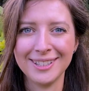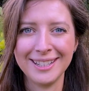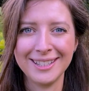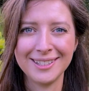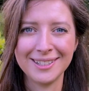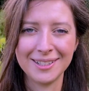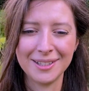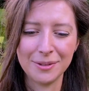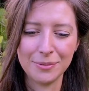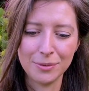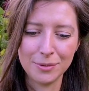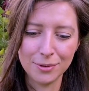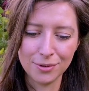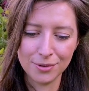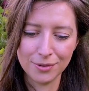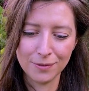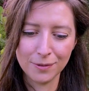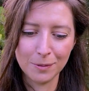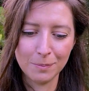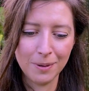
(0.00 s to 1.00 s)
into the
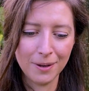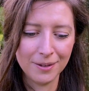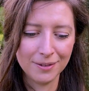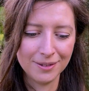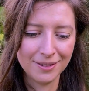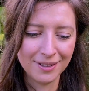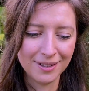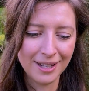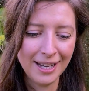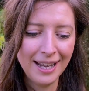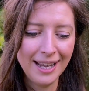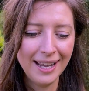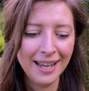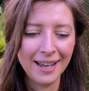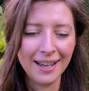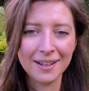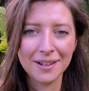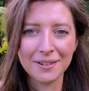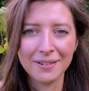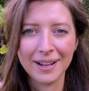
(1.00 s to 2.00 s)
water of the pond
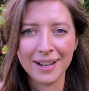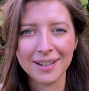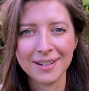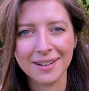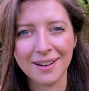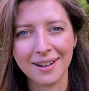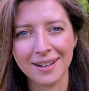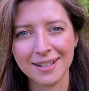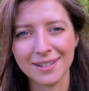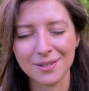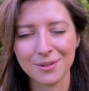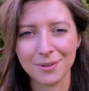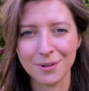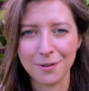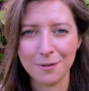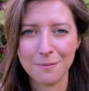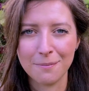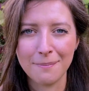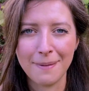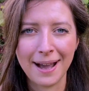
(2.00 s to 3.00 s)
and create a nice sort
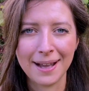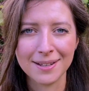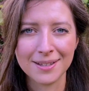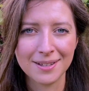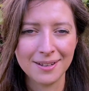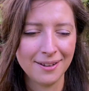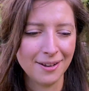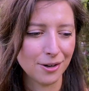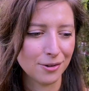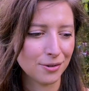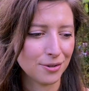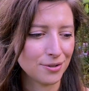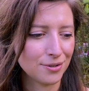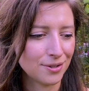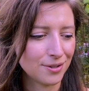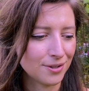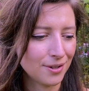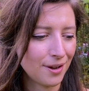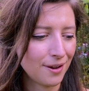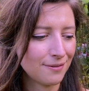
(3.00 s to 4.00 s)
of mat across
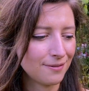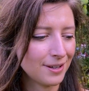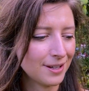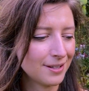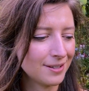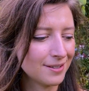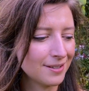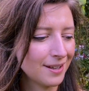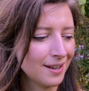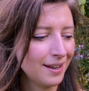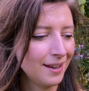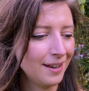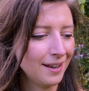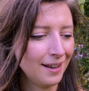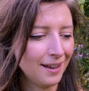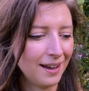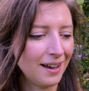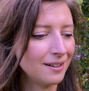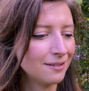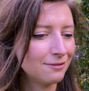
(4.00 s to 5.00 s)
the surface
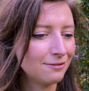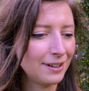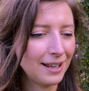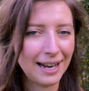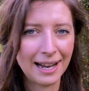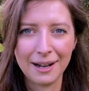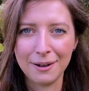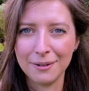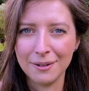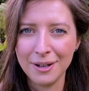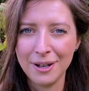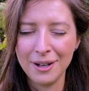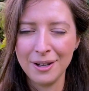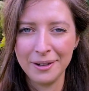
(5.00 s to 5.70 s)
and fill out